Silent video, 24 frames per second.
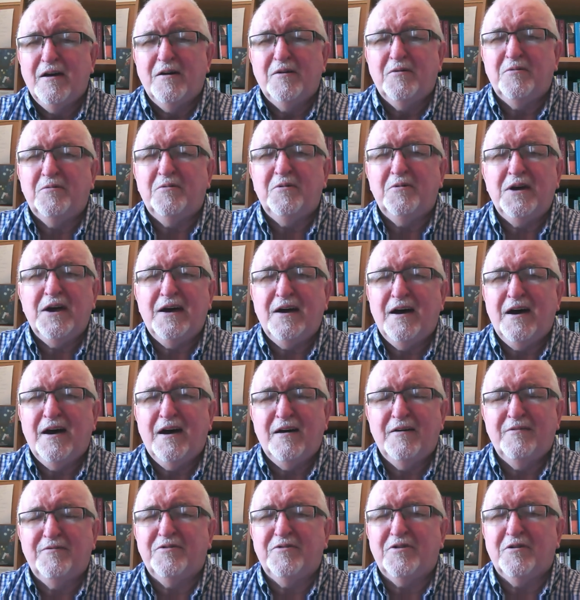We
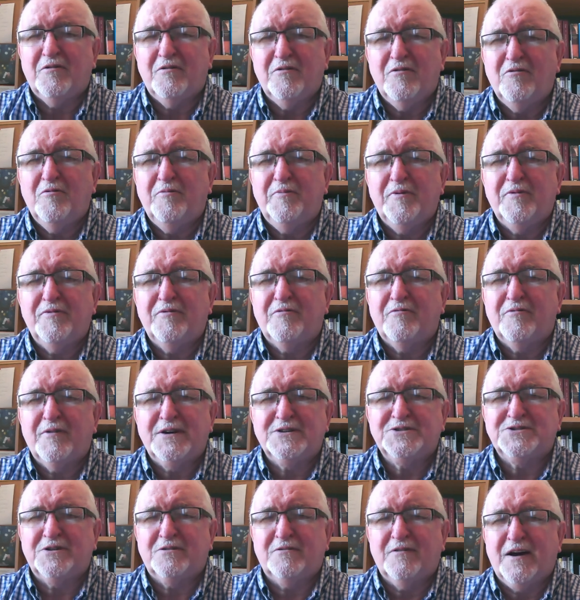have the hope of the
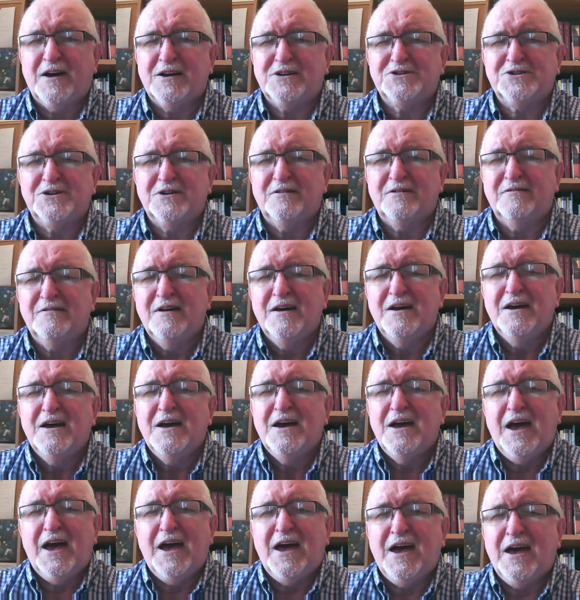resurrection,
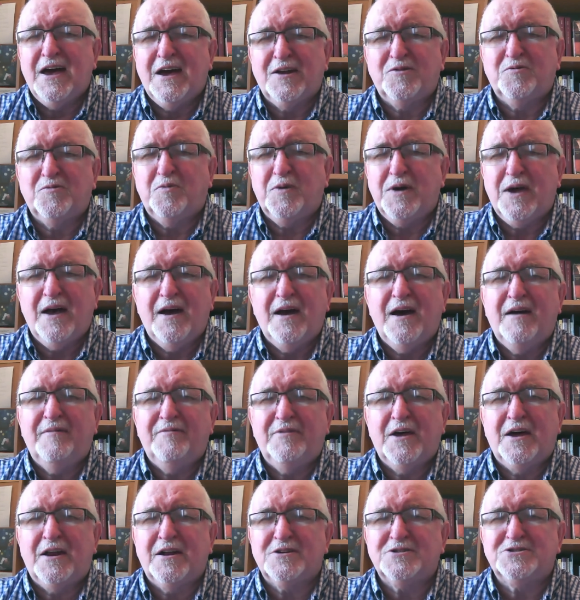and we have
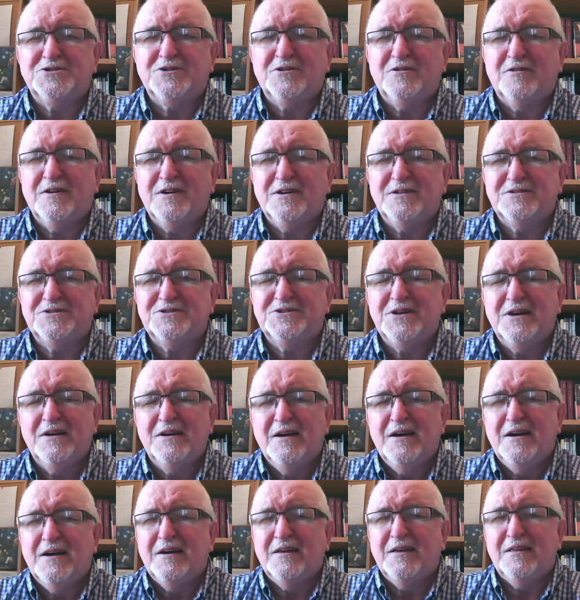that assurance
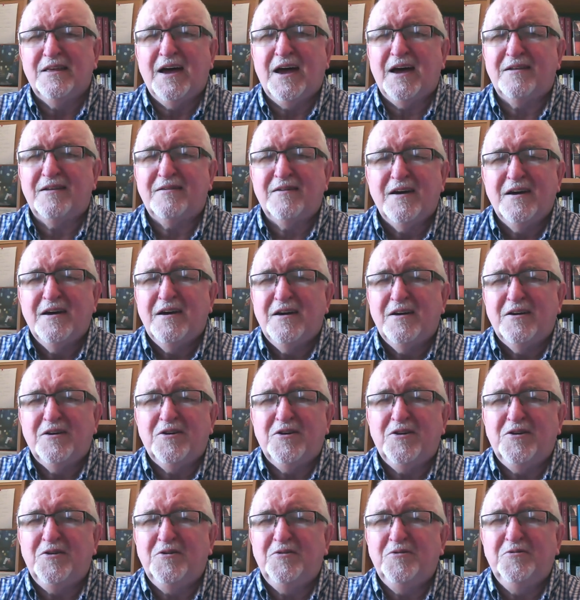that
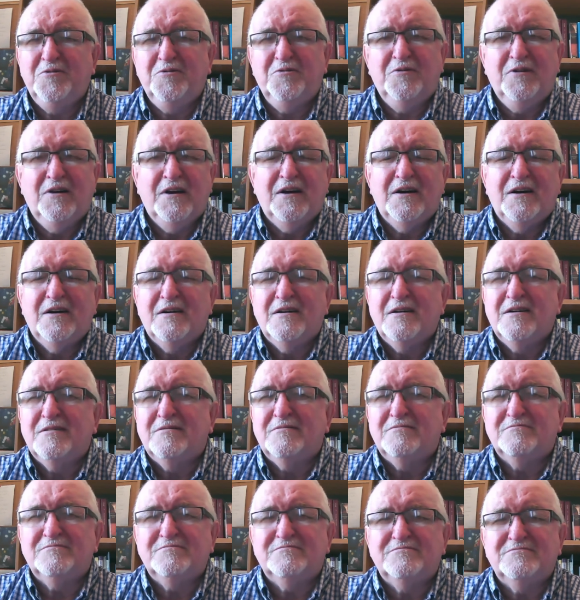you
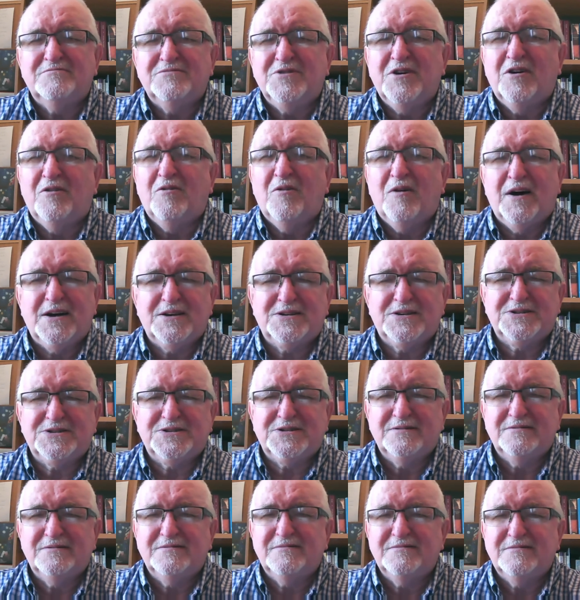know us
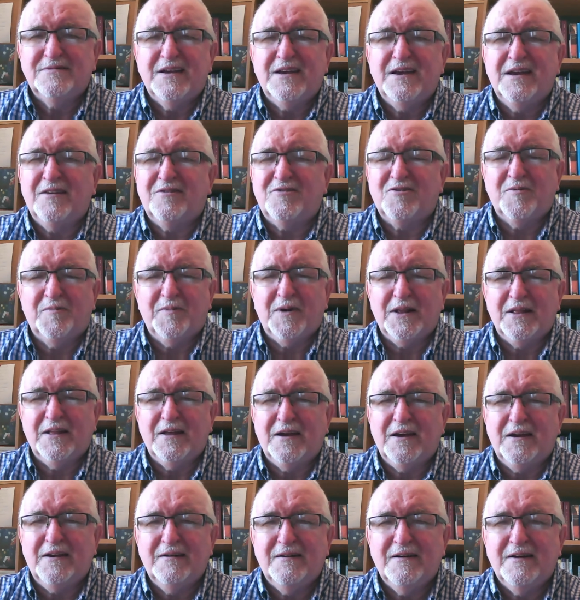
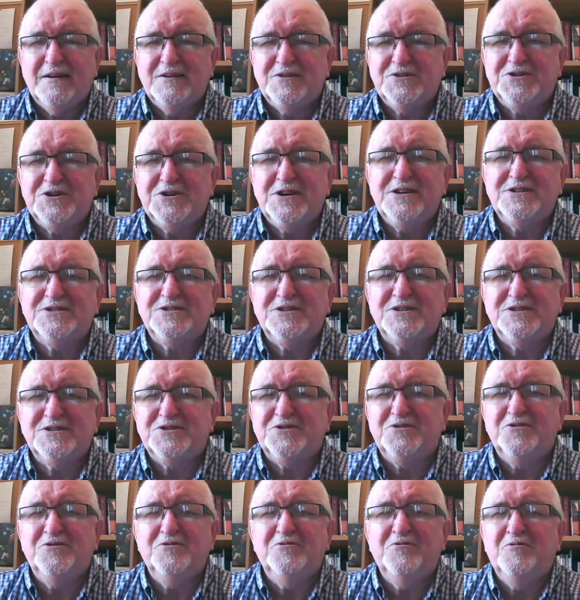intimately. Jesus
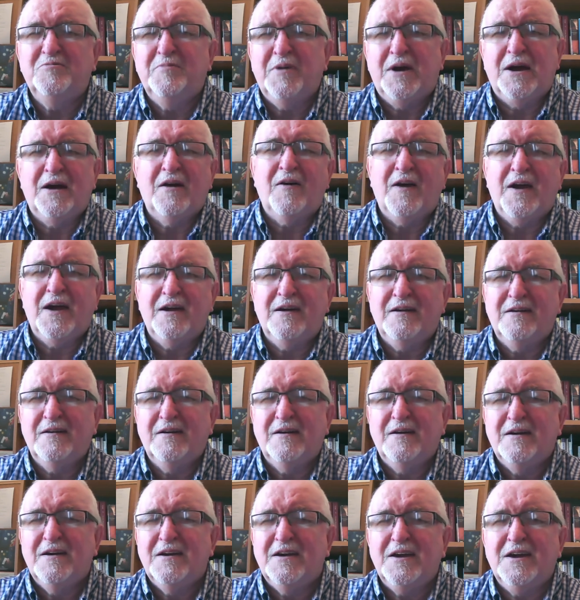knew Mary
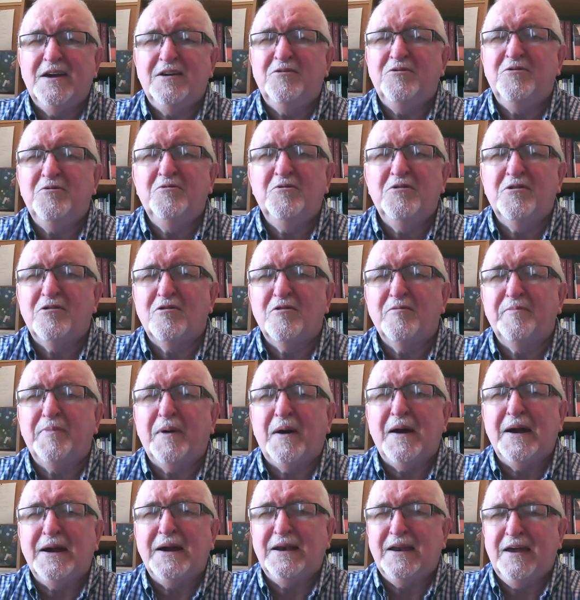he knew her
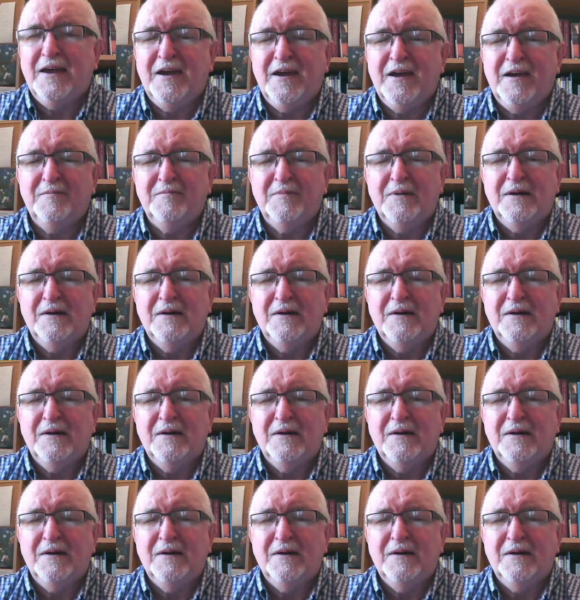by name.